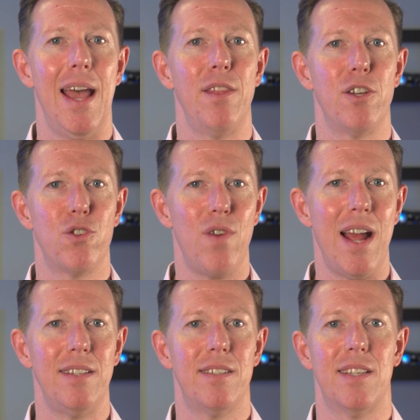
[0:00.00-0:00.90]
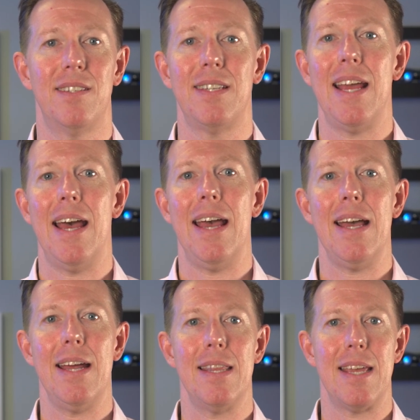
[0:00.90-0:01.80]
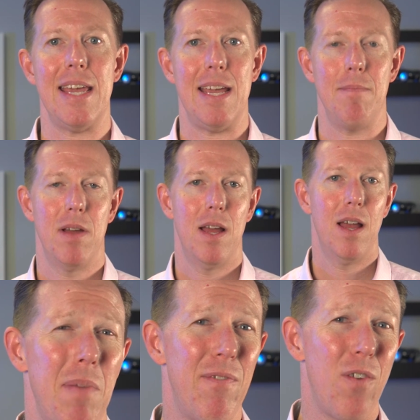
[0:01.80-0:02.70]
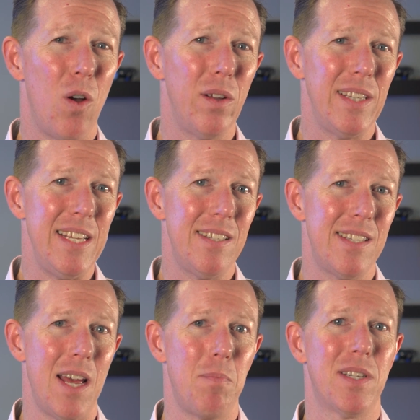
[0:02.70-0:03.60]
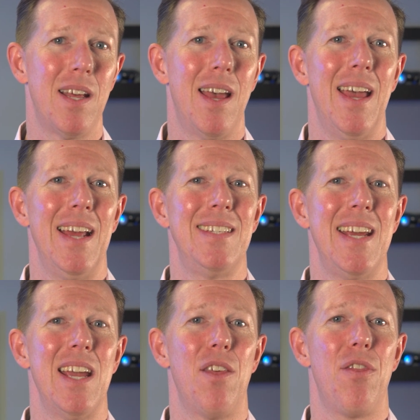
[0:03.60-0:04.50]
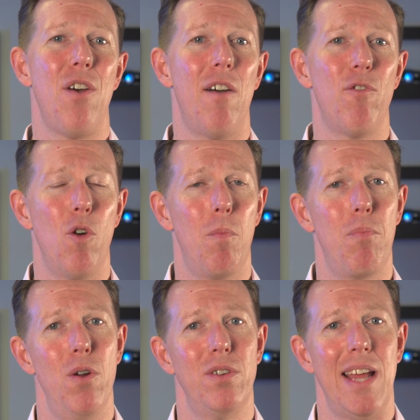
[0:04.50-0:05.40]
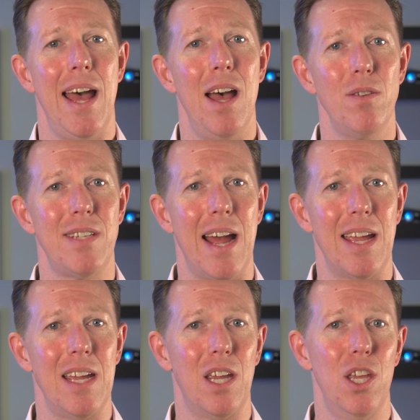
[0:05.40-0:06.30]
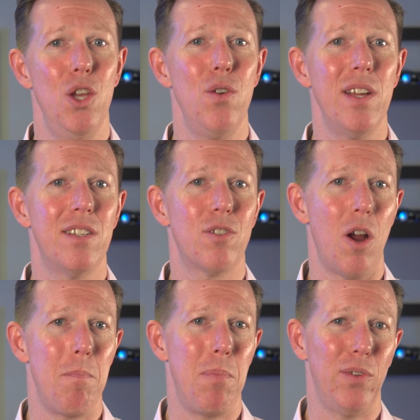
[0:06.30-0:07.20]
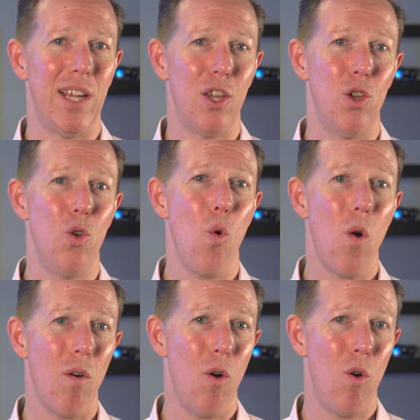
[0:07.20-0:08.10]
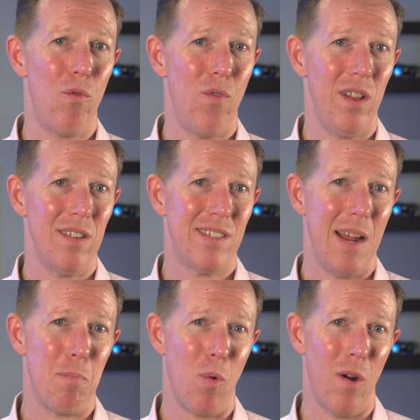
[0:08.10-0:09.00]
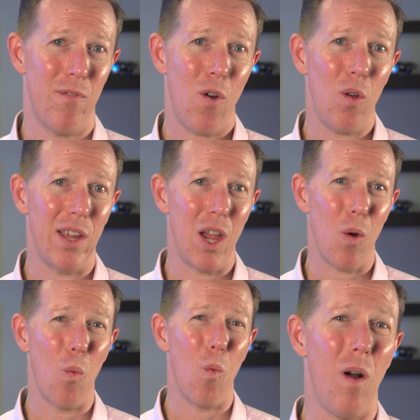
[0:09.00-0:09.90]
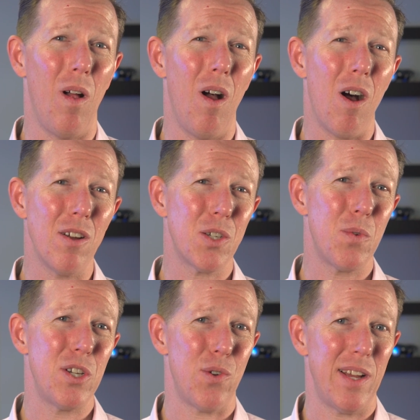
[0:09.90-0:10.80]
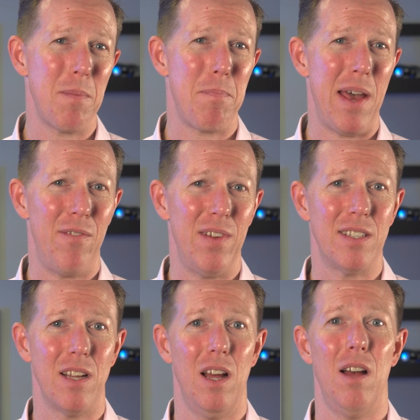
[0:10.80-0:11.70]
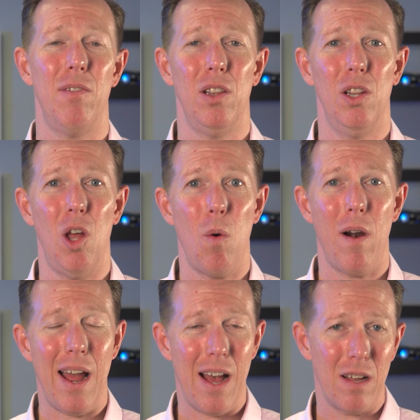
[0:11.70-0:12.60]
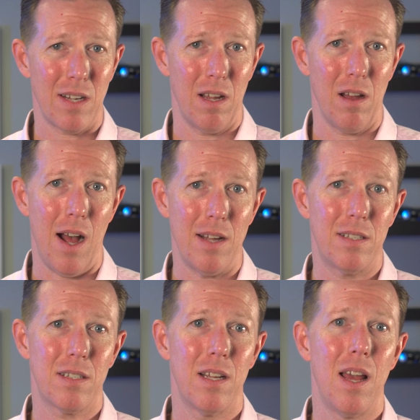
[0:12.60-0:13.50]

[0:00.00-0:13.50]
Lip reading: and the trends to stay ahead of the game. By following these tips and taking a thoughtful approach to house hacking, you can start building your own real estate portfolio while also enjoying the benefits of a lower housing cost.